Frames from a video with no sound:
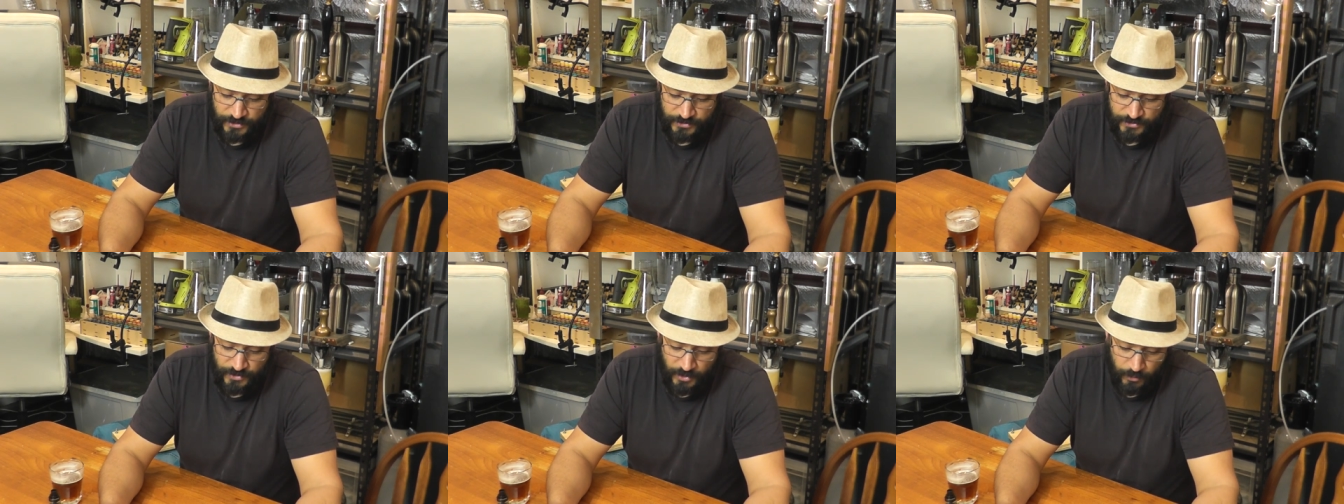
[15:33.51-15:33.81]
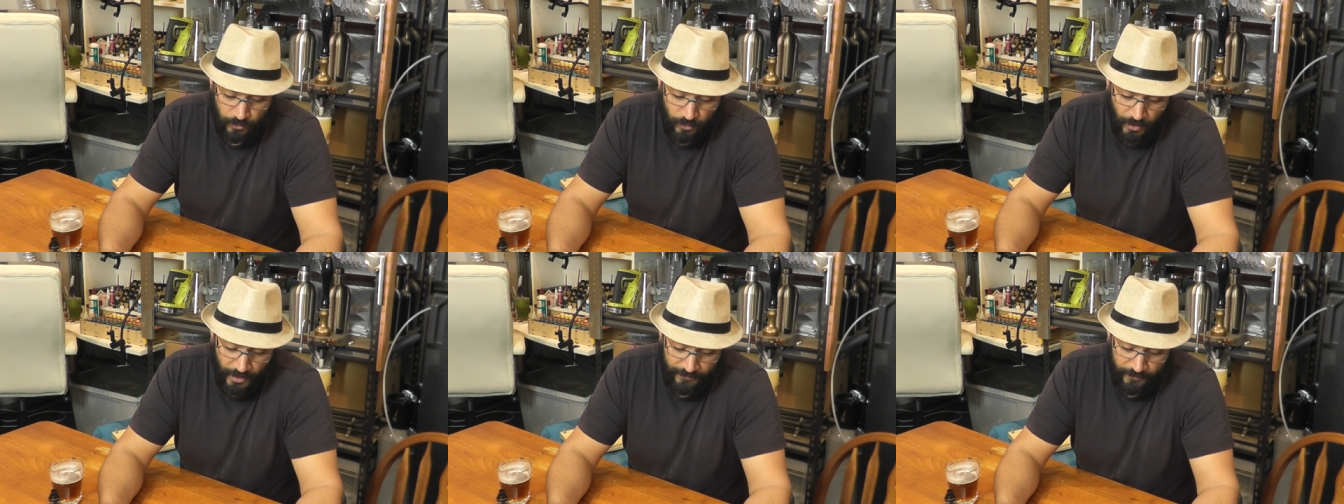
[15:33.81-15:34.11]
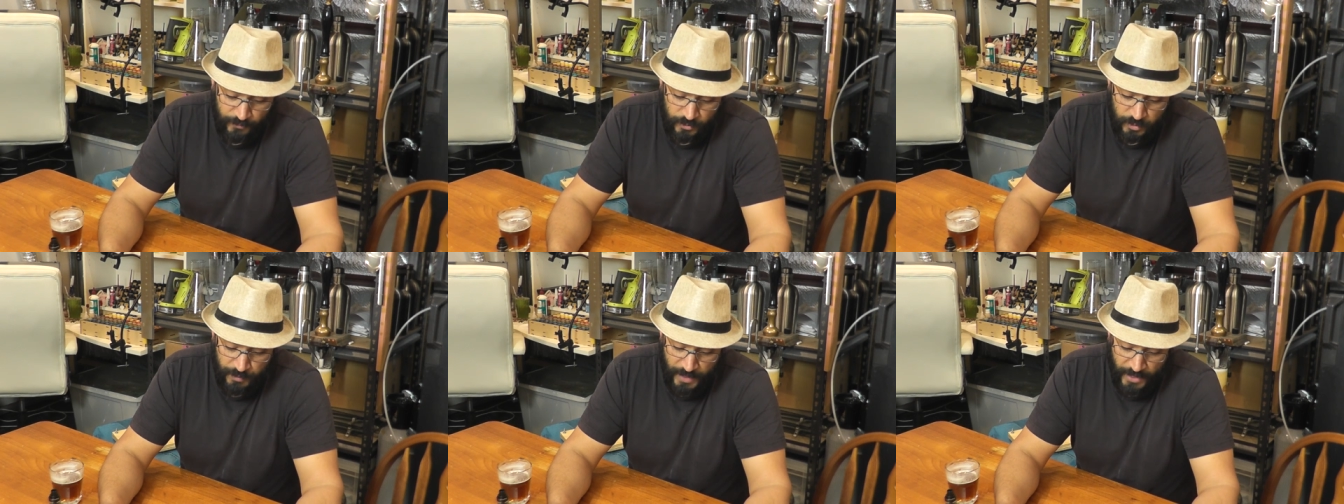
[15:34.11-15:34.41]
assault
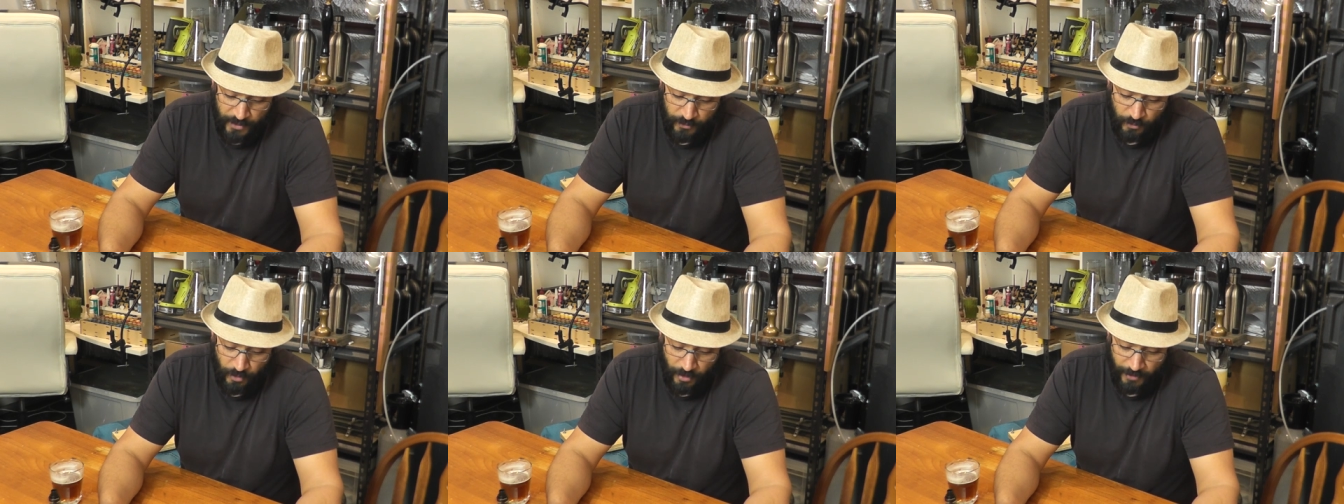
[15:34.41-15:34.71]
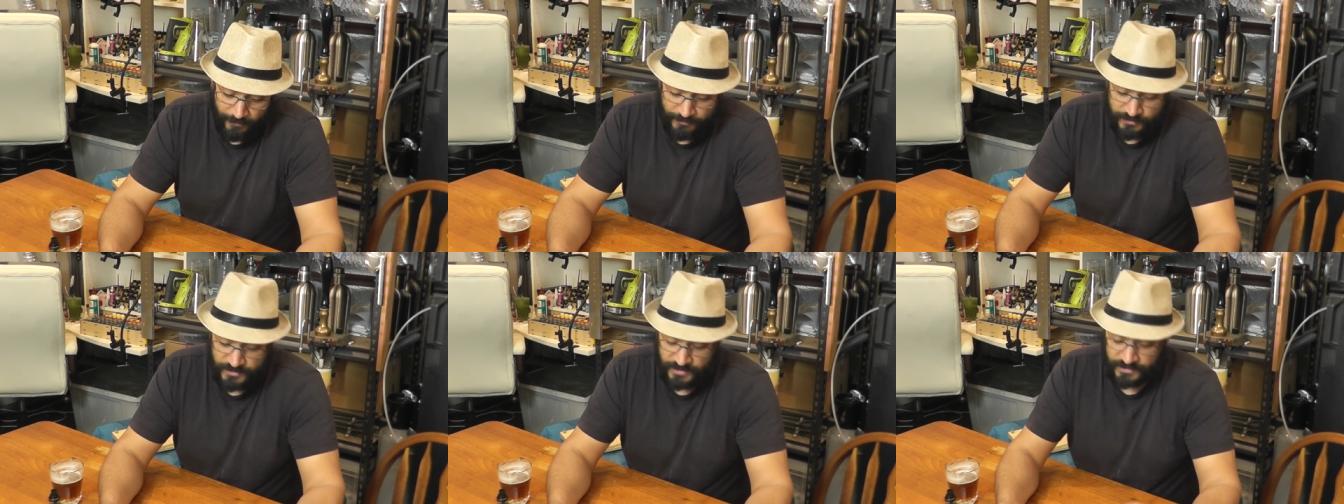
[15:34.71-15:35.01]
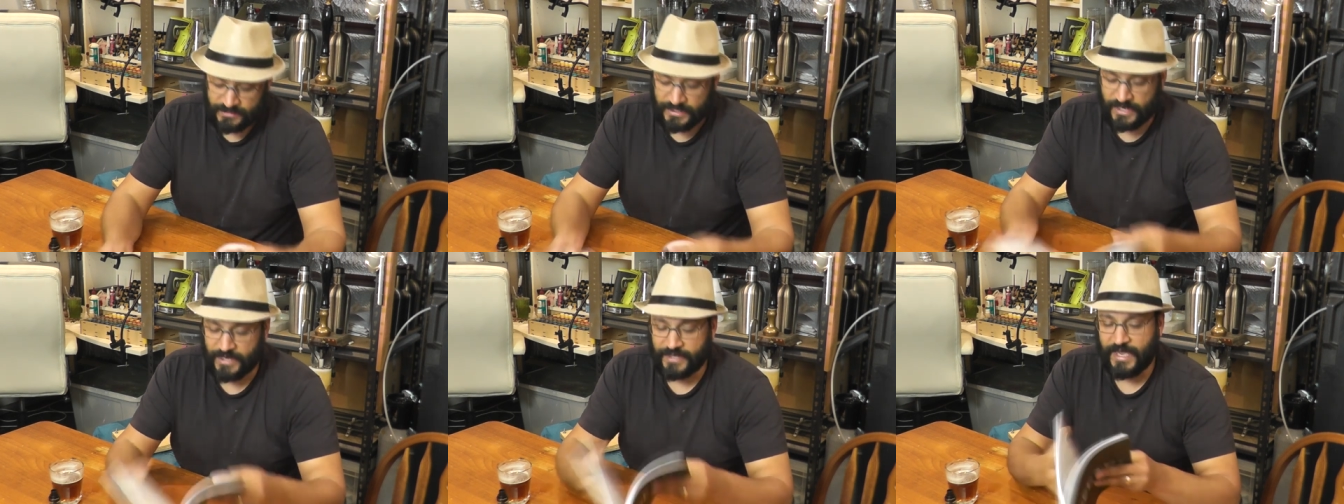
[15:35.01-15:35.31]
rifles, battle rifles,
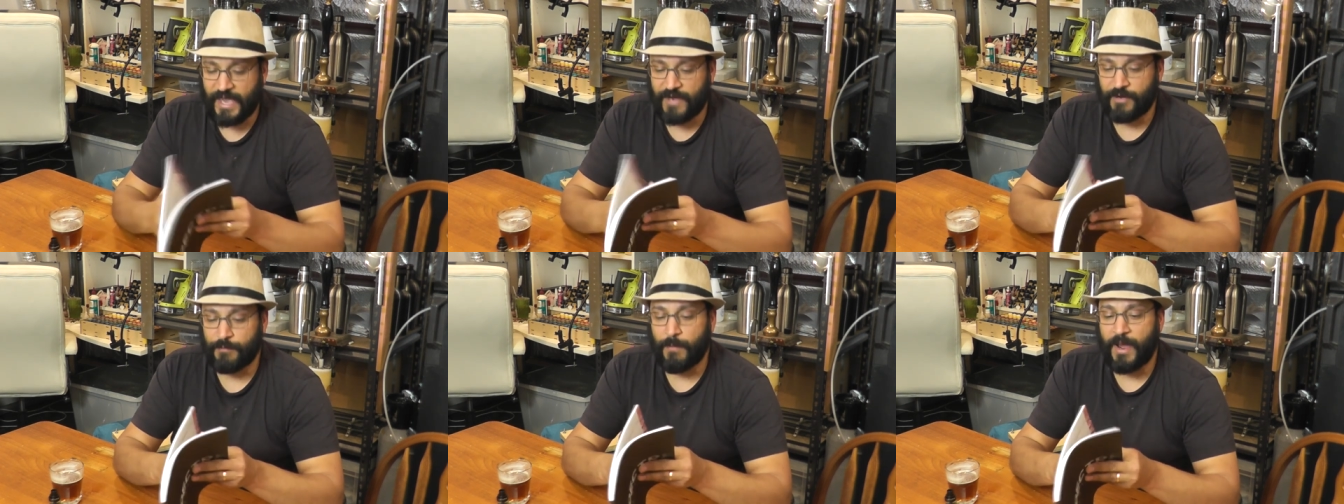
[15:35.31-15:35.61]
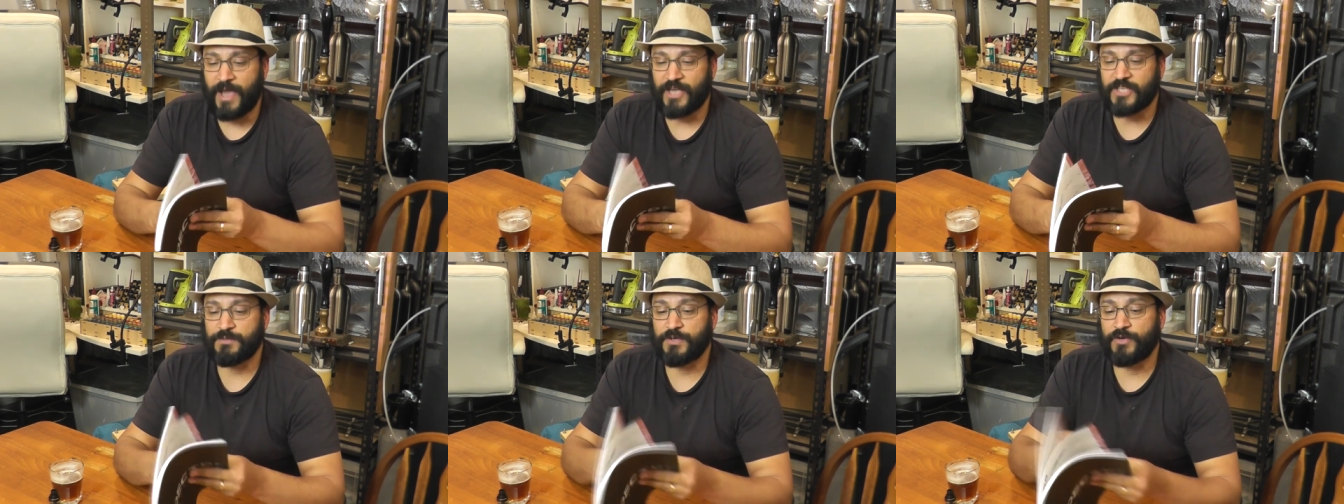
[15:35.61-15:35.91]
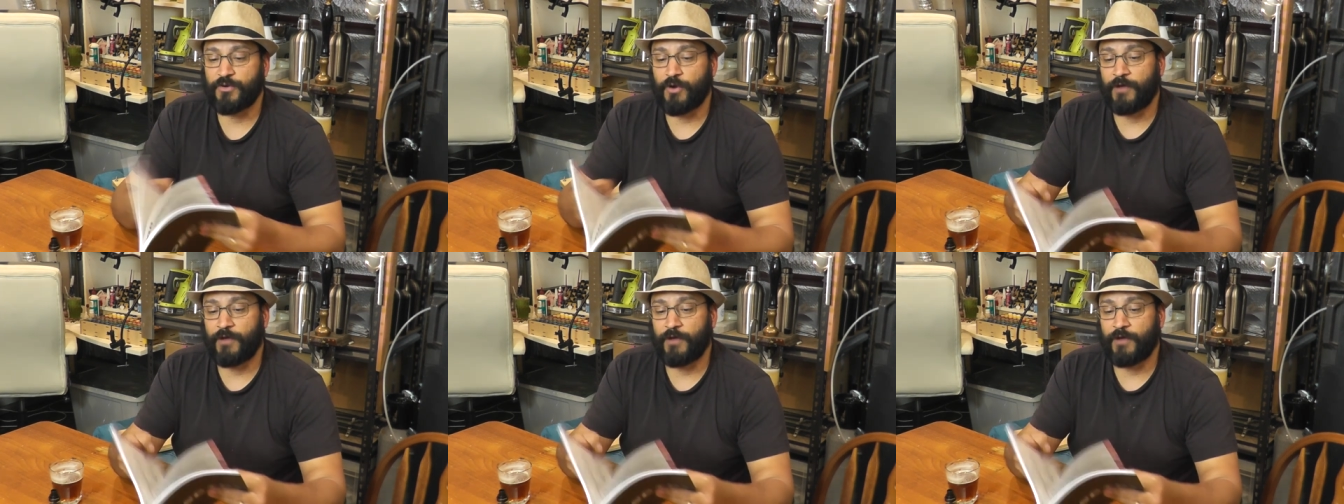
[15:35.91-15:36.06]
and dedicated marksman